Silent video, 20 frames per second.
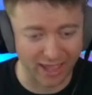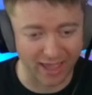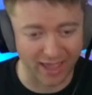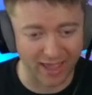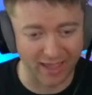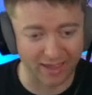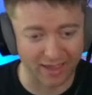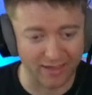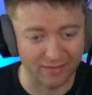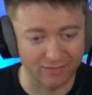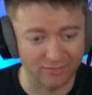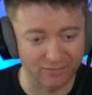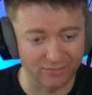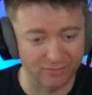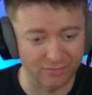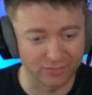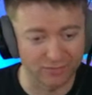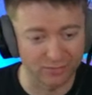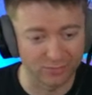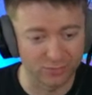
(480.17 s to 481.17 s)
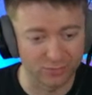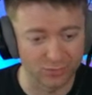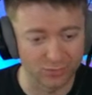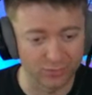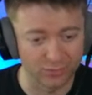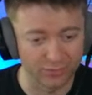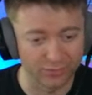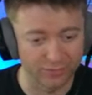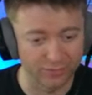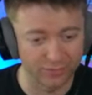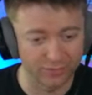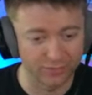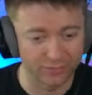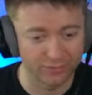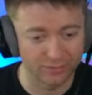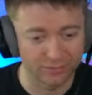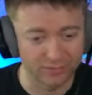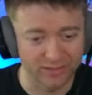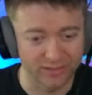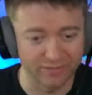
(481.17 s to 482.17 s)
have the move
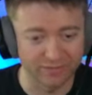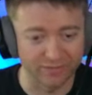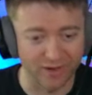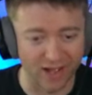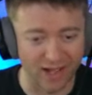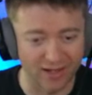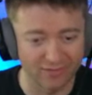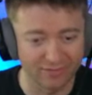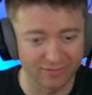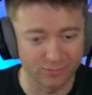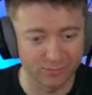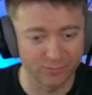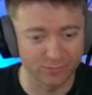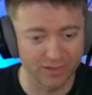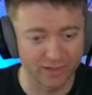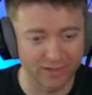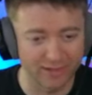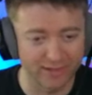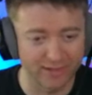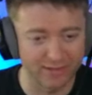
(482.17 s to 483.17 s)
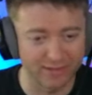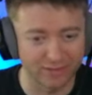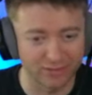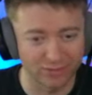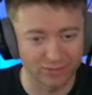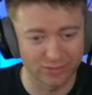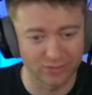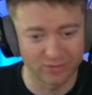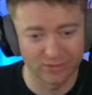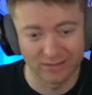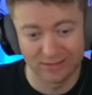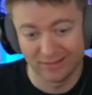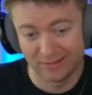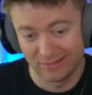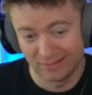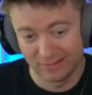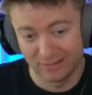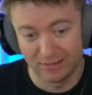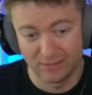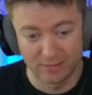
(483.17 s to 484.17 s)
E5 that we're ready to do.
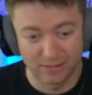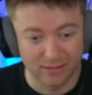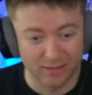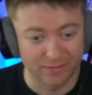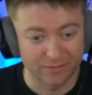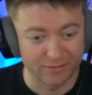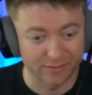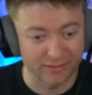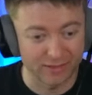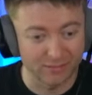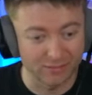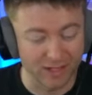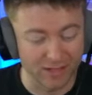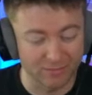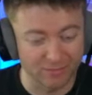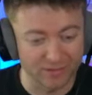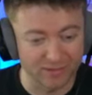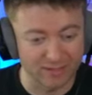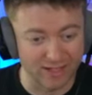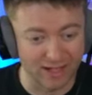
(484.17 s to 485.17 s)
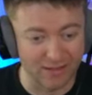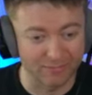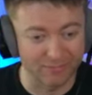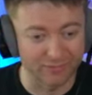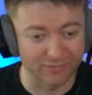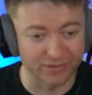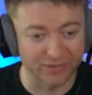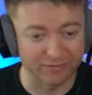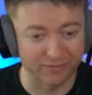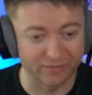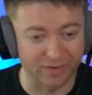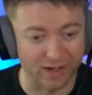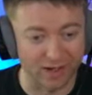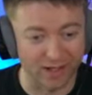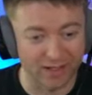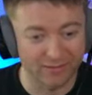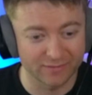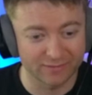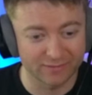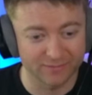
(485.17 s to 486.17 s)
I think it might be time for
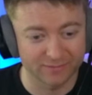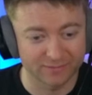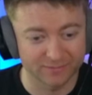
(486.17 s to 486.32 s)
E5.